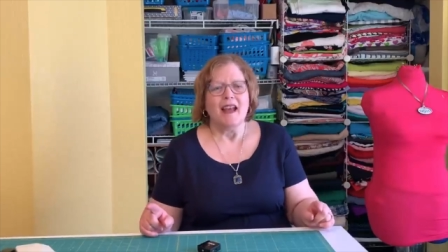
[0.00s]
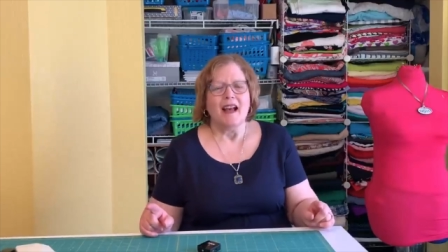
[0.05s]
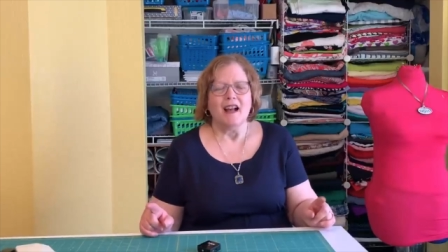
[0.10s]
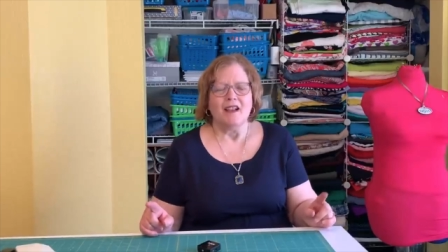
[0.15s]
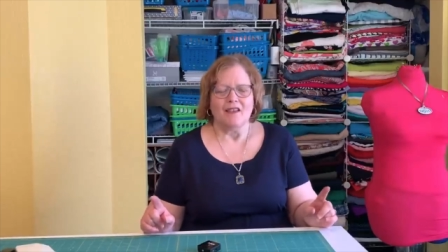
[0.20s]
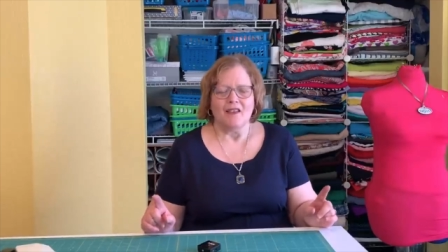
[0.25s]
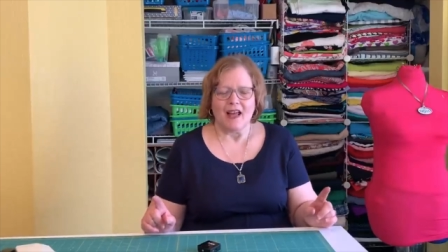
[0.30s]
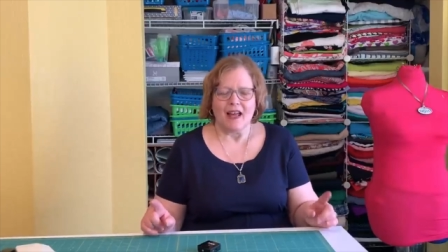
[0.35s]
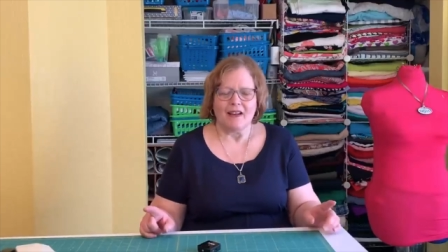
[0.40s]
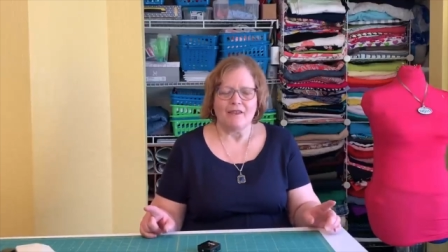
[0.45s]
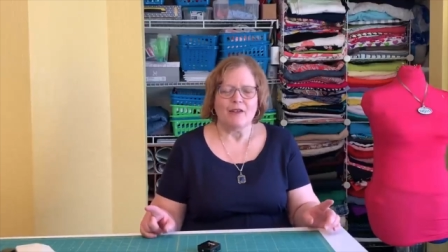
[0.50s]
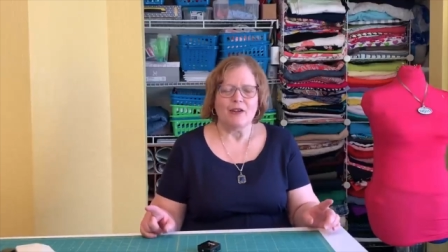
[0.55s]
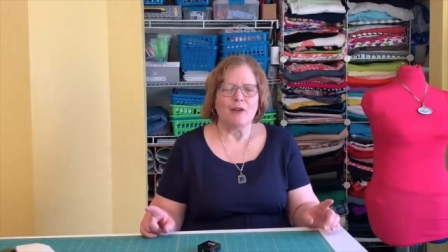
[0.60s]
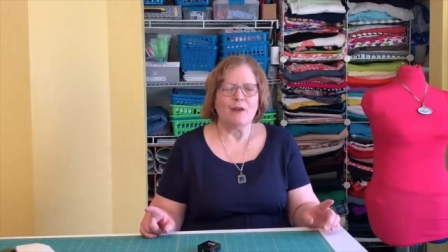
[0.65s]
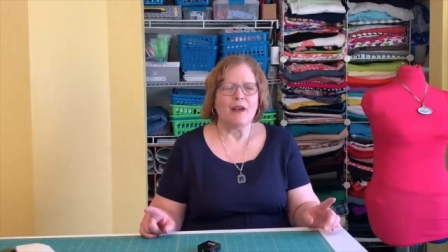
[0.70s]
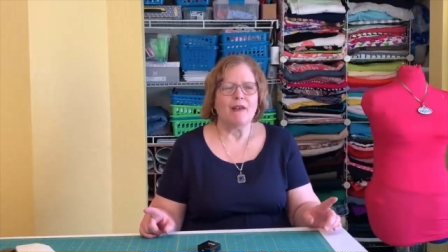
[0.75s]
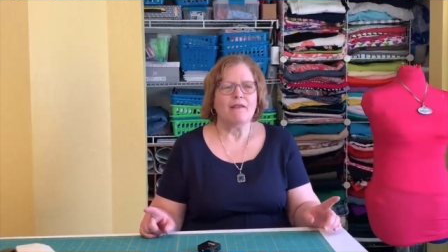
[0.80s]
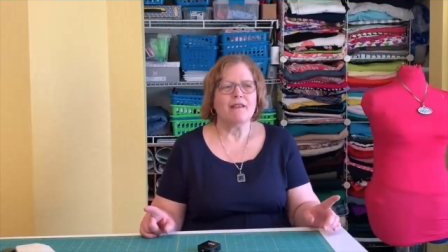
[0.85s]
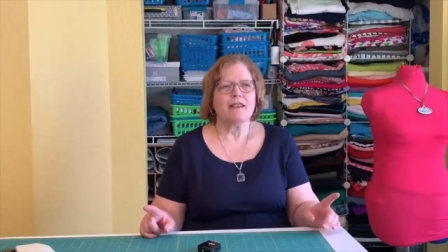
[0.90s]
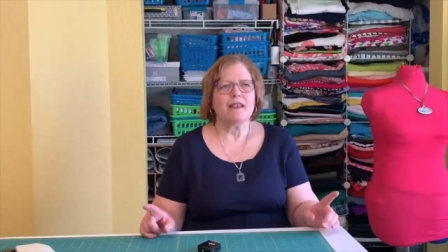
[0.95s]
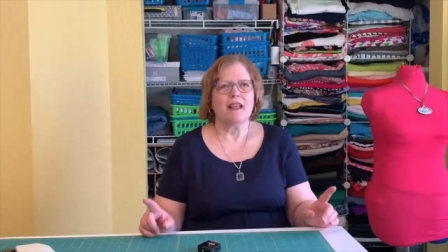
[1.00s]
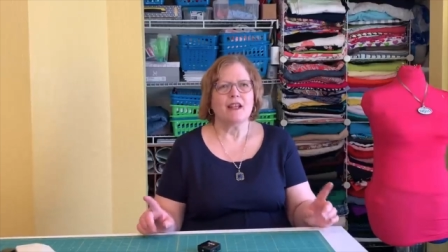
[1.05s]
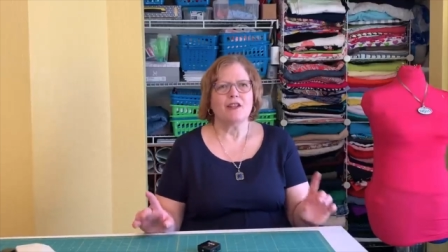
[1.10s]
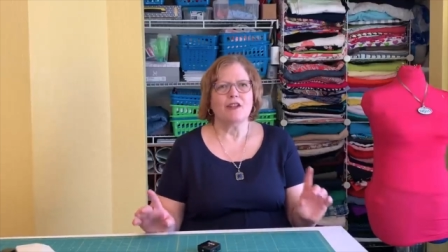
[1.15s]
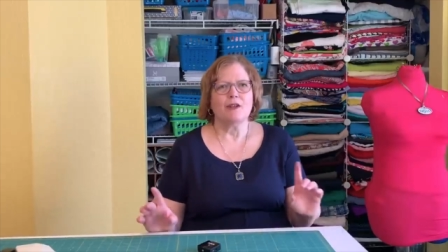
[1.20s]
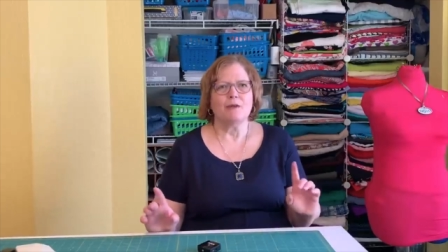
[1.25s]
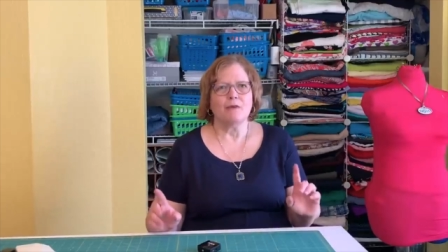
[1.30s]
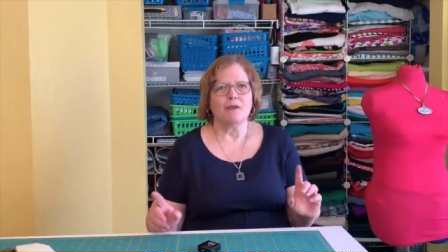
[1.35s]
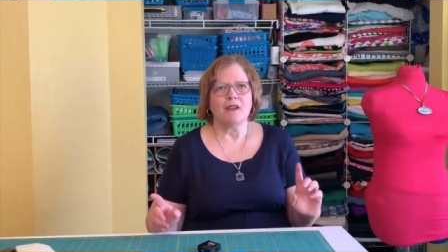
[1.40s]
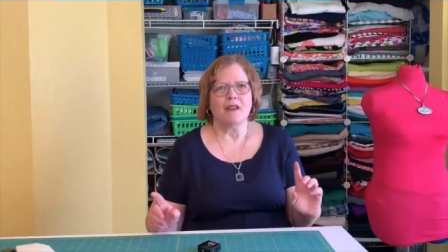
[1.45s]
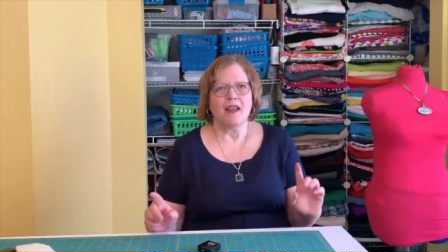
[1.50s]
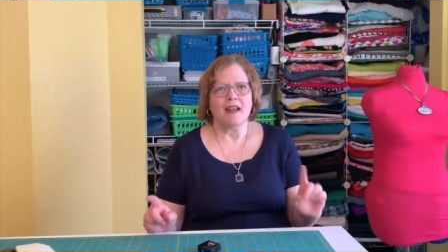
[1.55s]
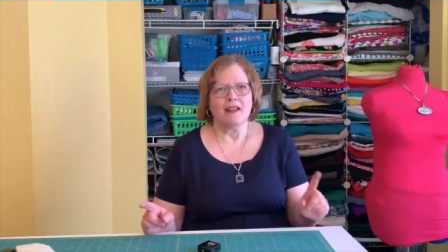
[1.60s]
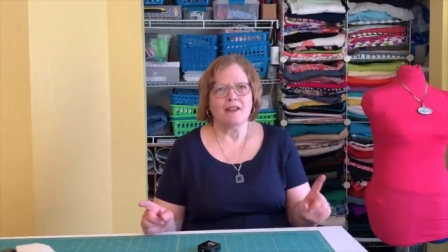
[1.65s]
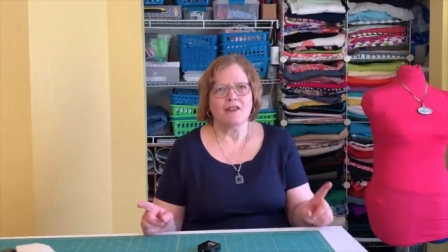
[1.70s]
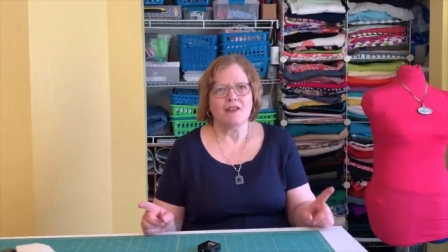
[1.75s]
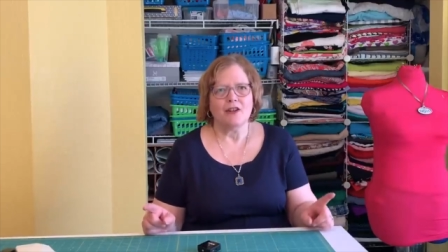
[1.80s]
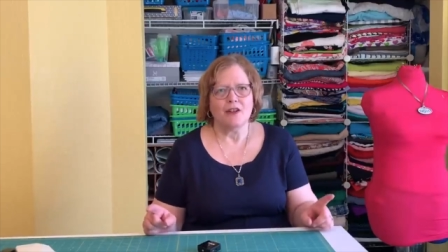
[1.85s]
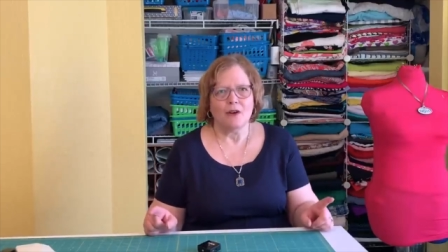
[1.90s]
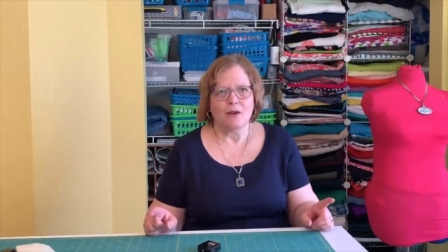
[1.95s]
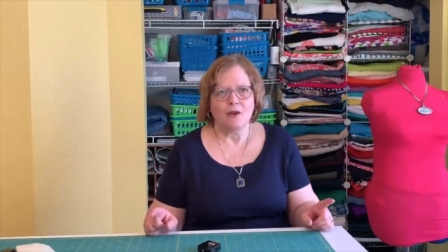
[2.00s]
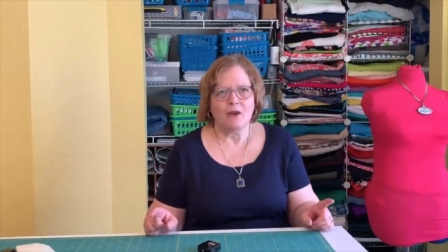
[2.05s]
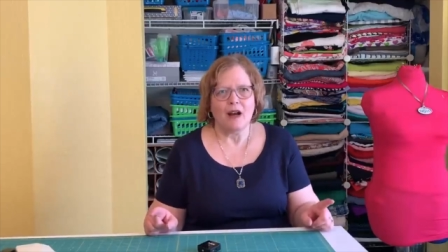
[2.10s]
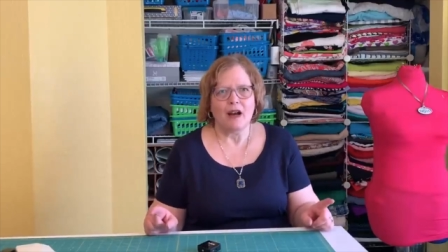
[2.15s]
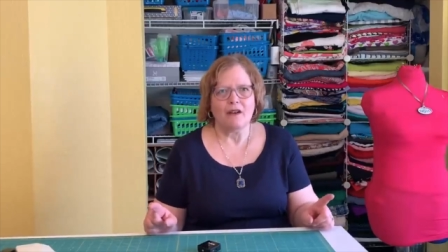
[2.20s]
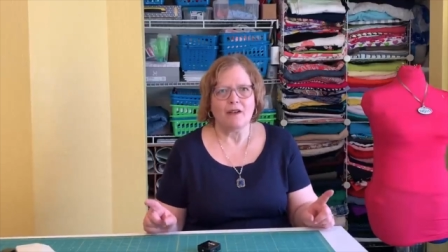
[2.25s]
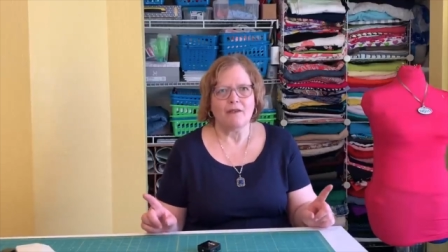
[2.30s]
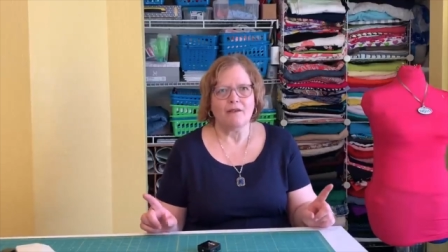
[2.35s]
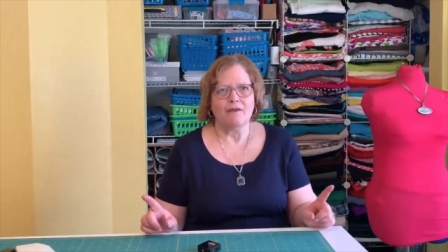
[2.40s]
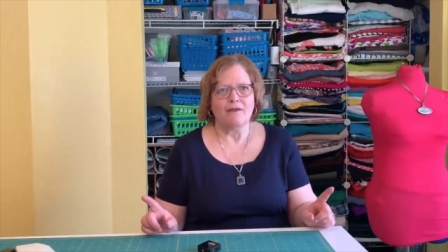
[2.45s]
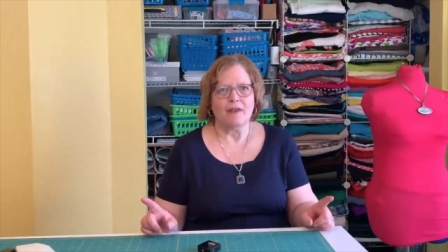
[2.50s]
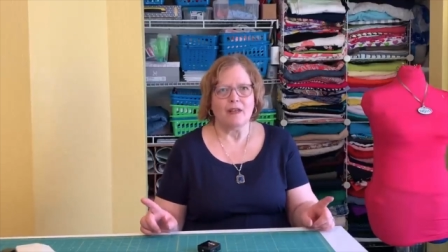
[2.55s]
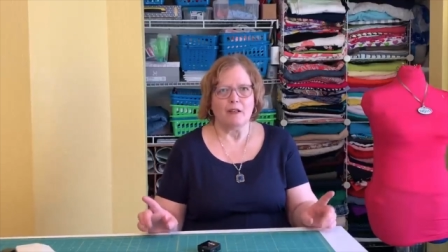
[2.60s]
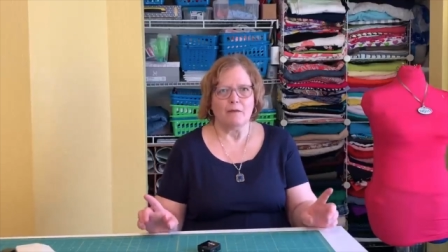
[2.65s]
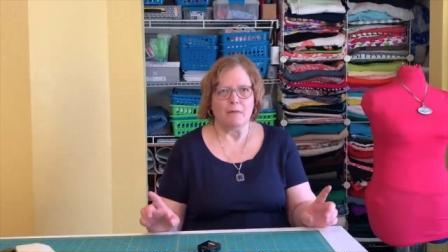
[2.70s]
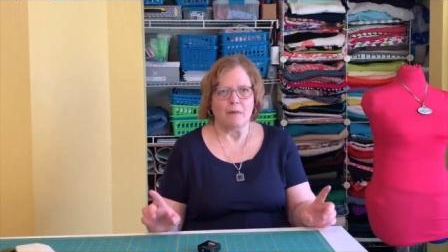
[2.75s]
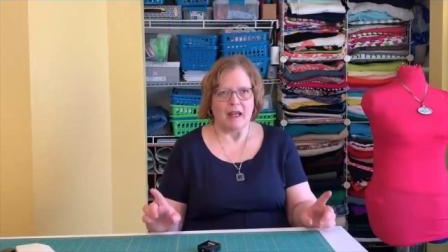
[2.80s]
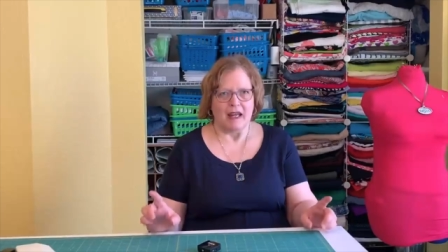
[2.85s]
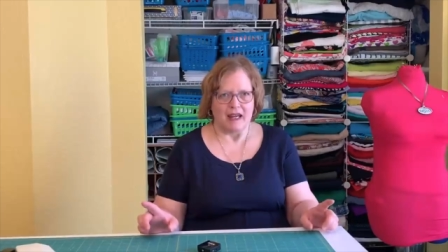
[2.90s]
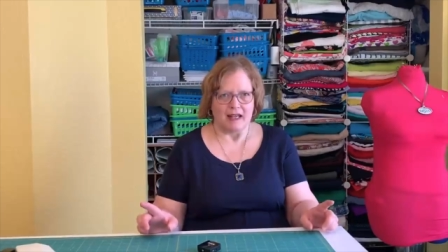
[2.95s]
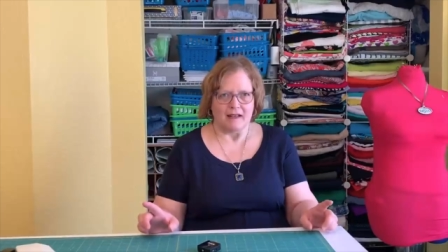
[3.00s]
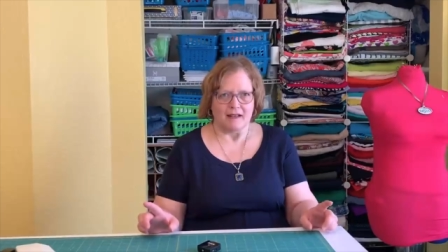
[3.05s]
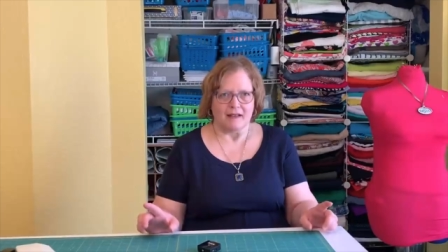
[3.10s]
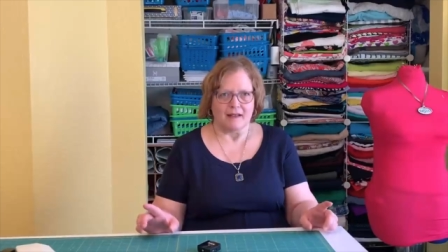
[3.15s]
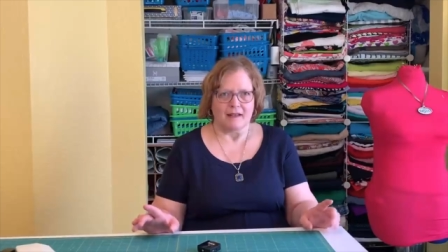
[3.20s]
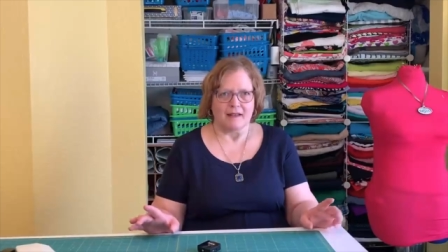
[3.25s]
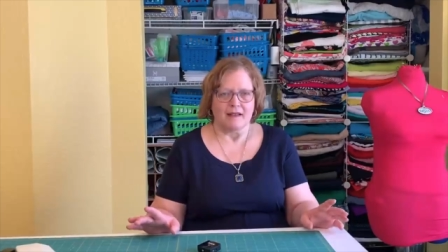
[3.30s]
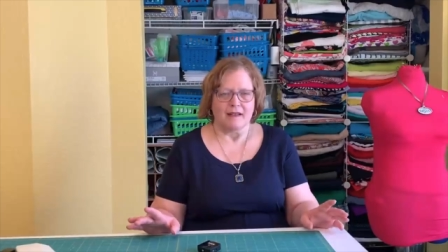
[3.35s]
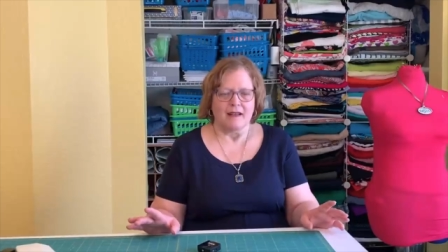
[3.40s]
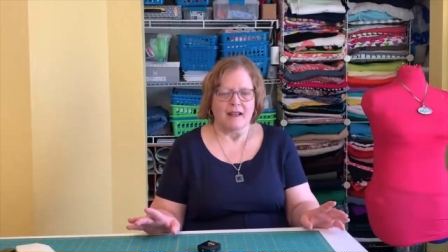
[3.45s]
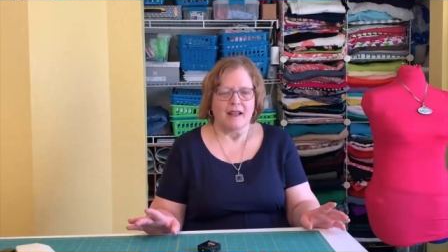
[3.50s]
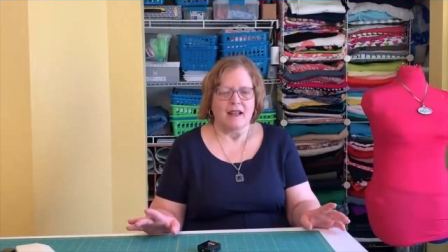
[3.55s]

A lot of you have said you would like to know how to fit pants.